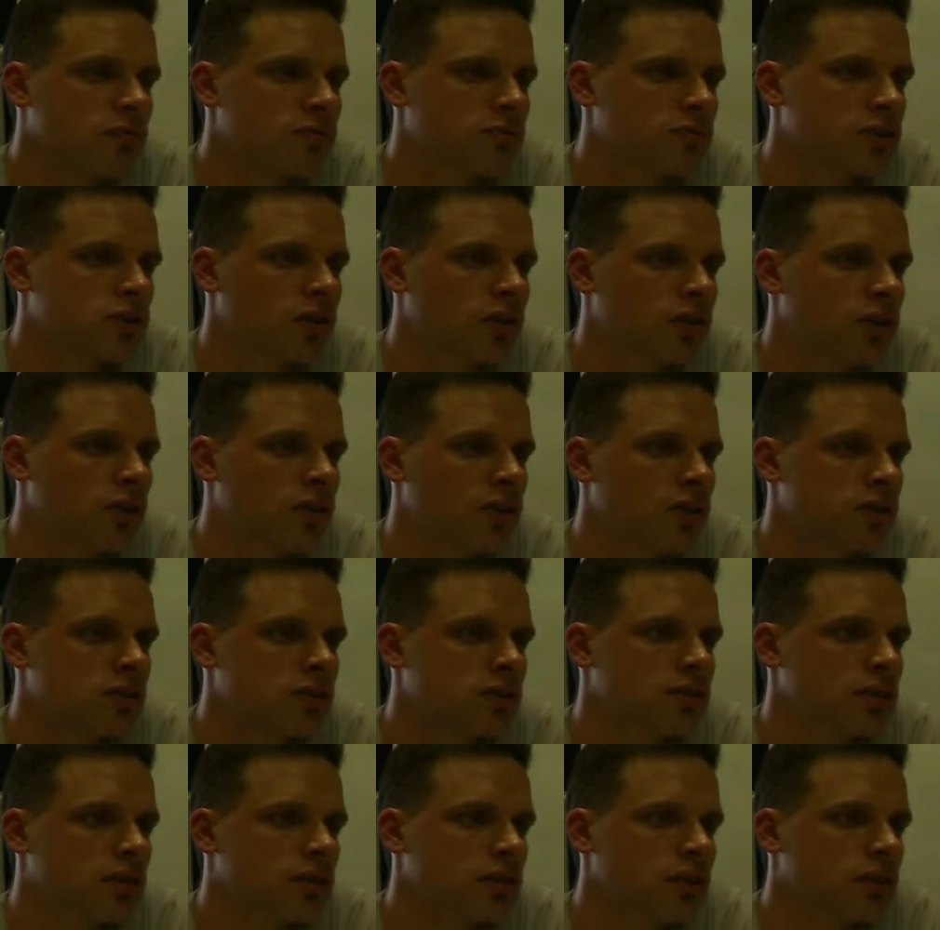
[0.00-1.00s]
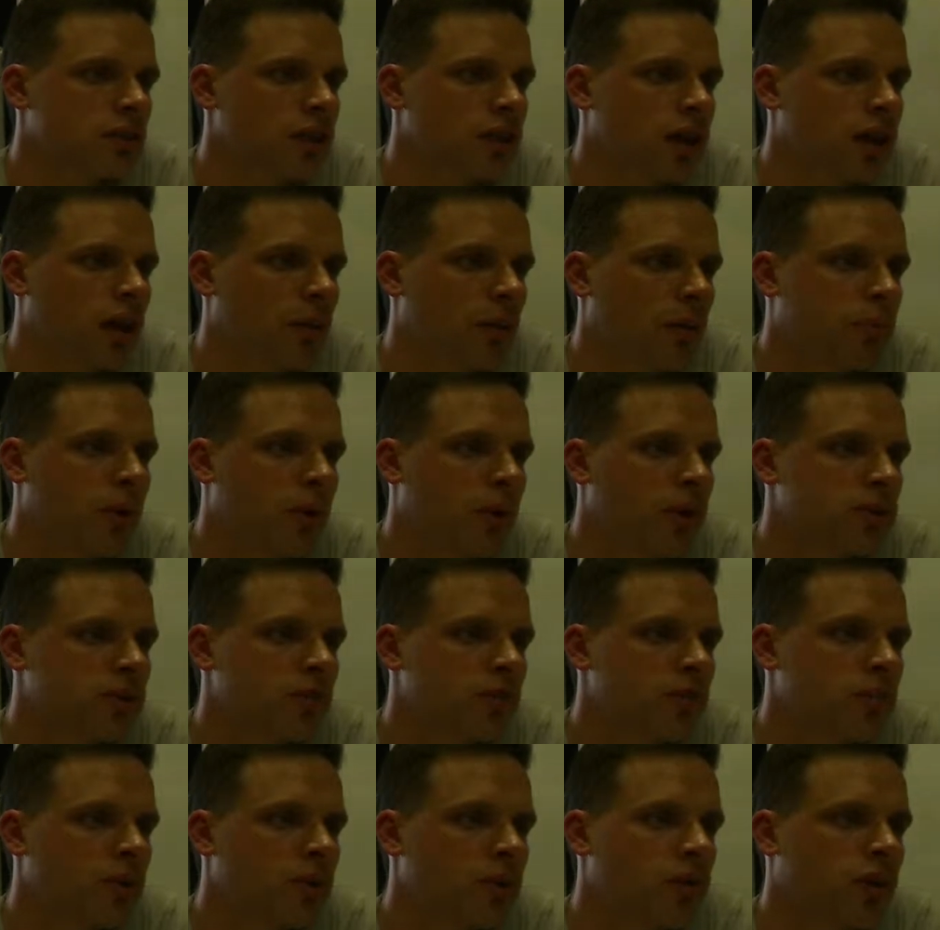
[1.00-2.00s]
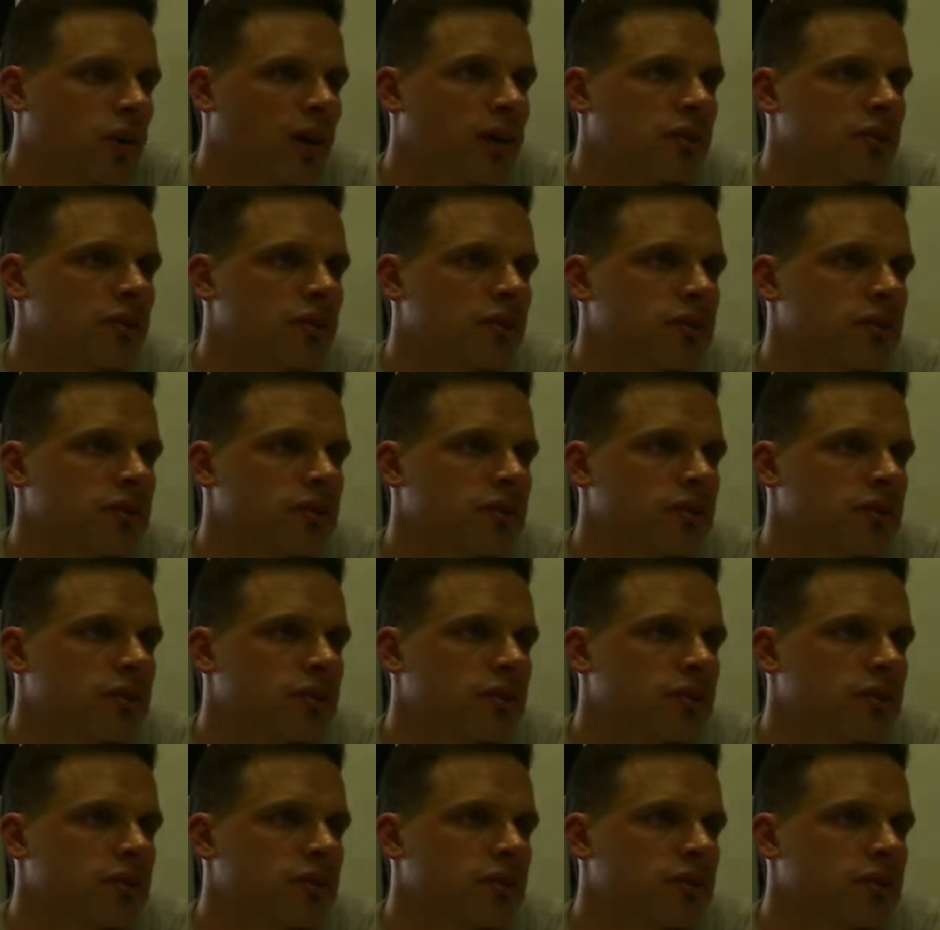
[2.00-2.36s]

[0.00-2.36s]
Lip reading: returns a person builder.